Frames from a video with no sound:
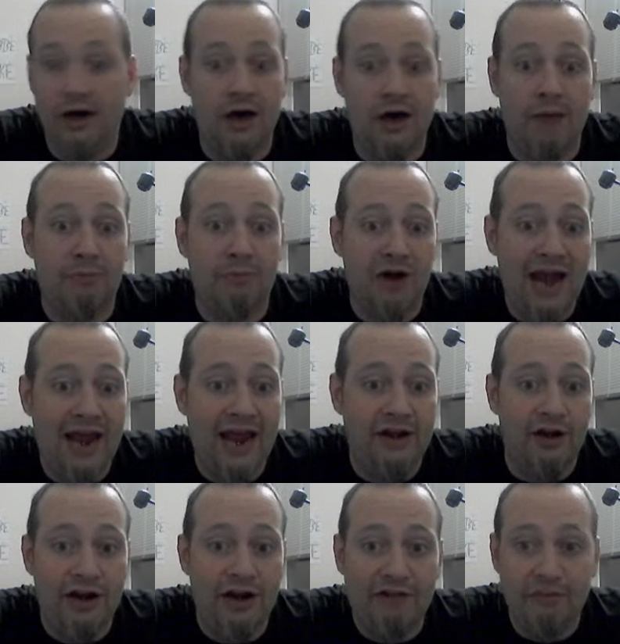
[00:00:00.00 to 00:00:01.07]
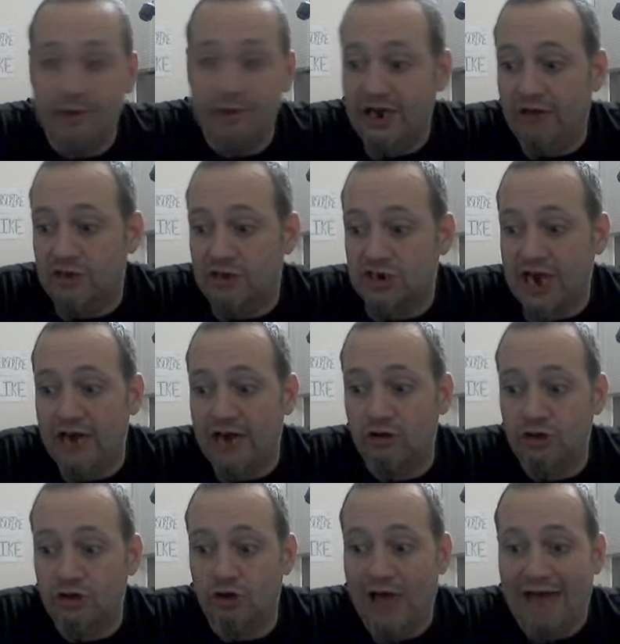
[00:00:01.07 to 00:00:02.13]
upper hand on everybody on the channel.
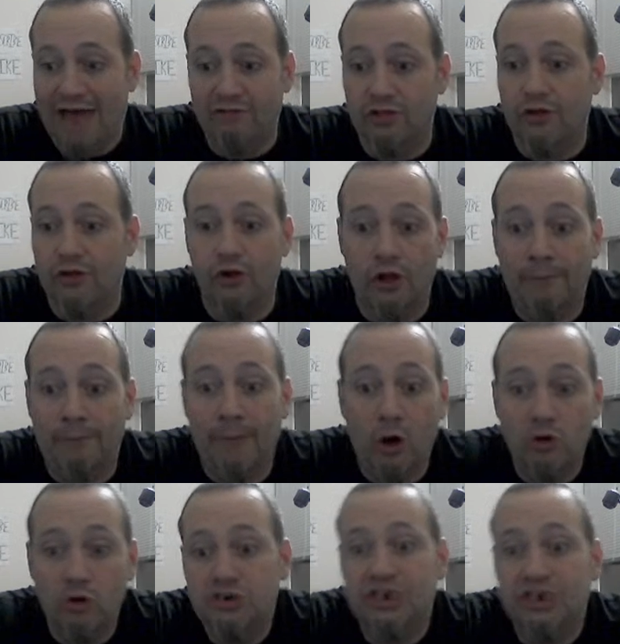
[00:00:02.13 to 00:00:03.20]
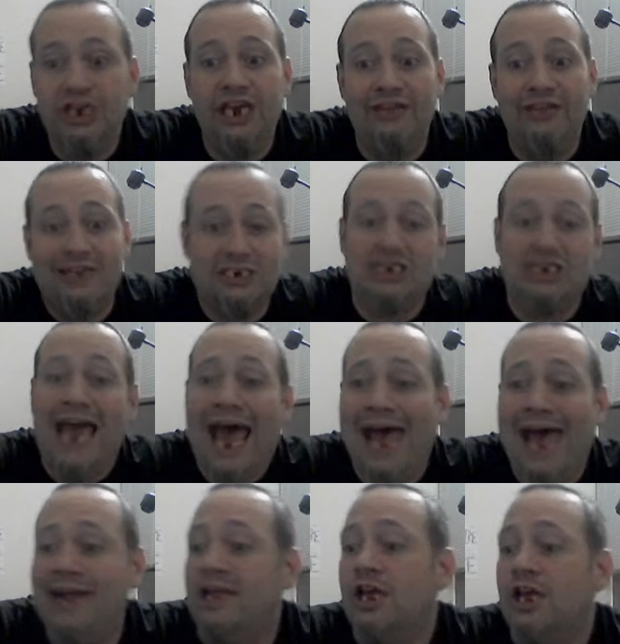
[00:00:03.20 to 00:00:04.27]
You'll have a little emoji in the
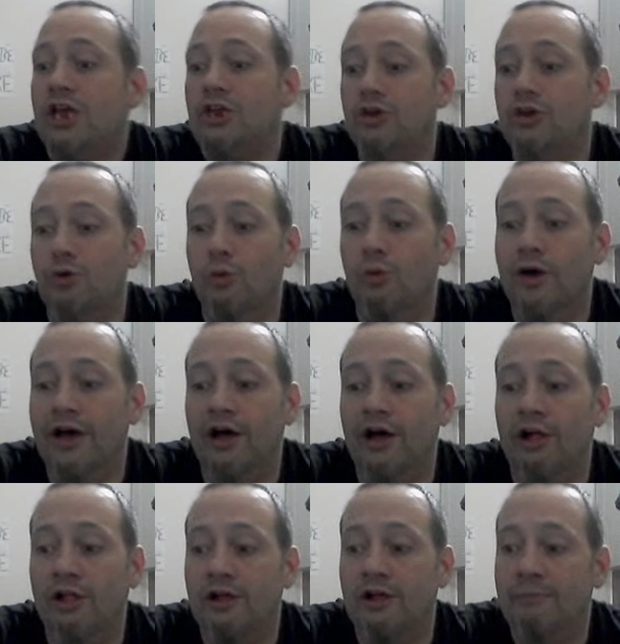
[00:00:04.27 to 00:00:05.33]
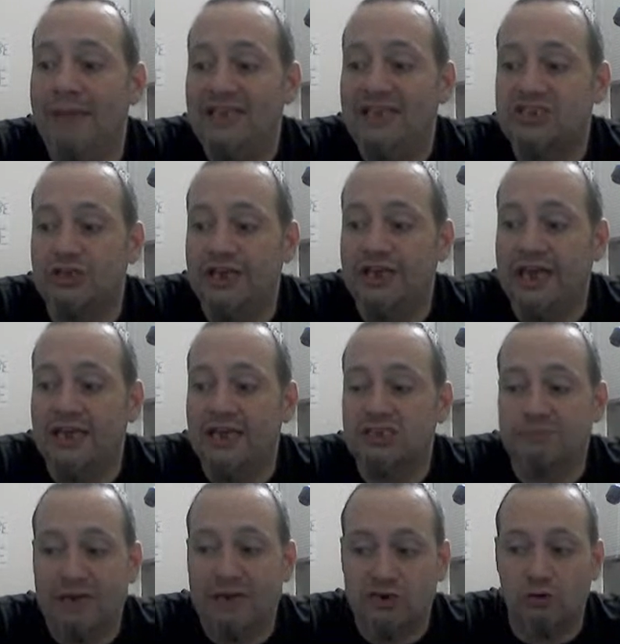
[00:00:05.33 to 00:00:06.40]
chat. You will basically get
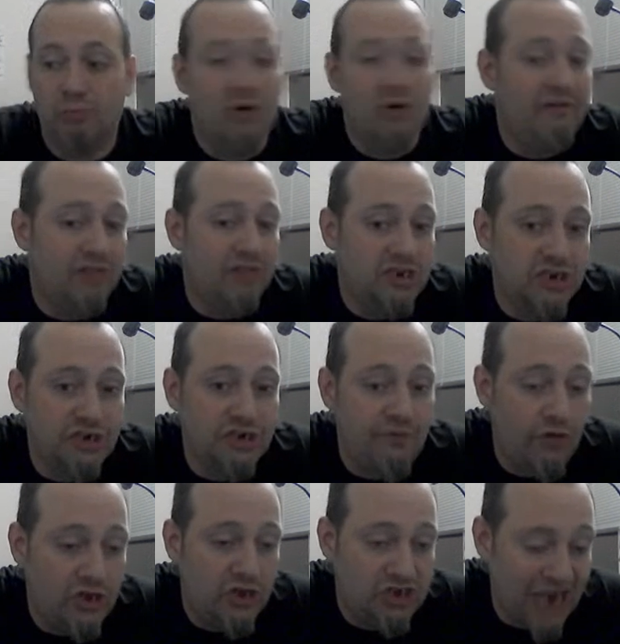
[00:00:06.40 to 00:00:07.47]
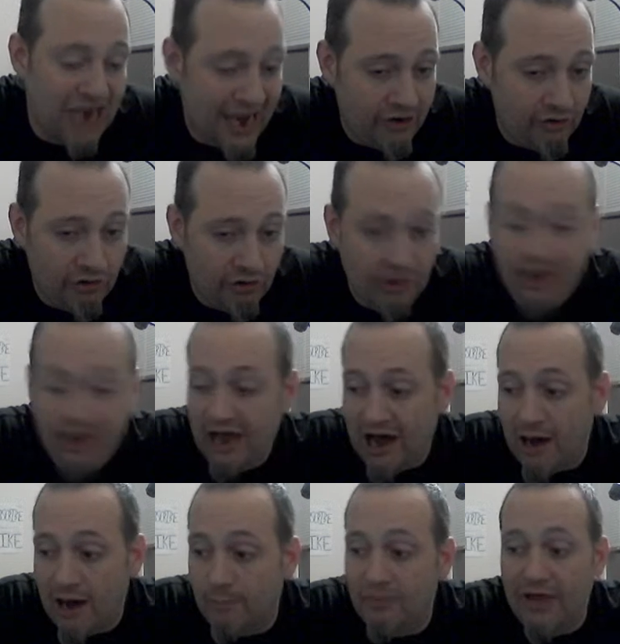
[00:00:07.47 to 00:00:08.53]
special privileges for the channel
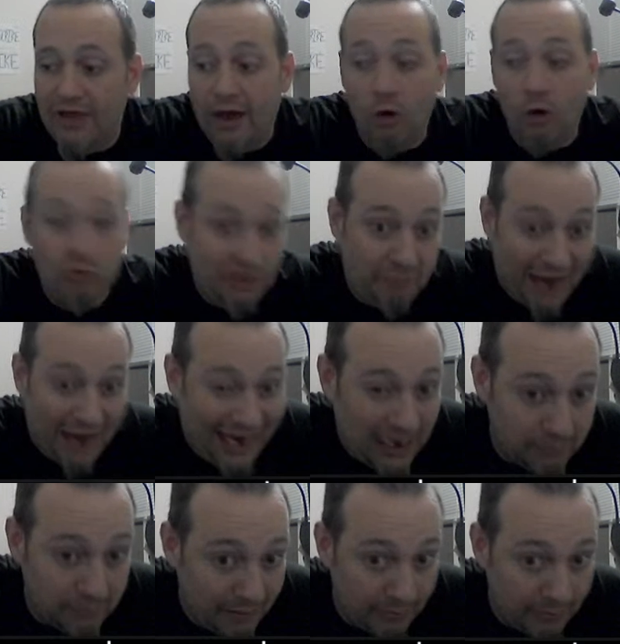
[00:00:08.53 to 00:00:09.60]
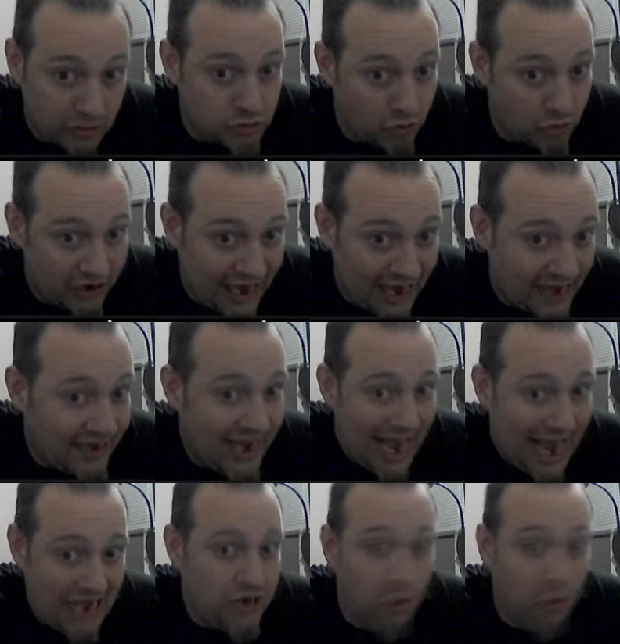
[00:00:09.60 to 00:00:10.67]
that only paying members will get,
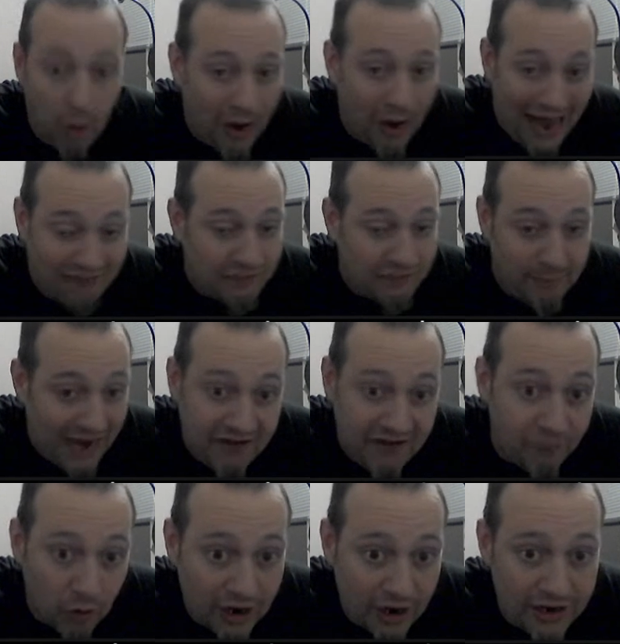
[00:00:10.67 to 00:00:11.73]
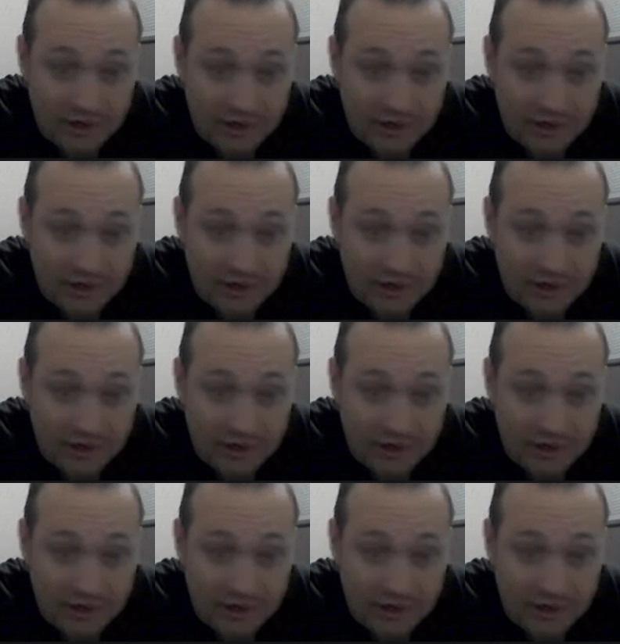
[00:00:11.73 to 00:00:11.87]
and you won't have to pay for it.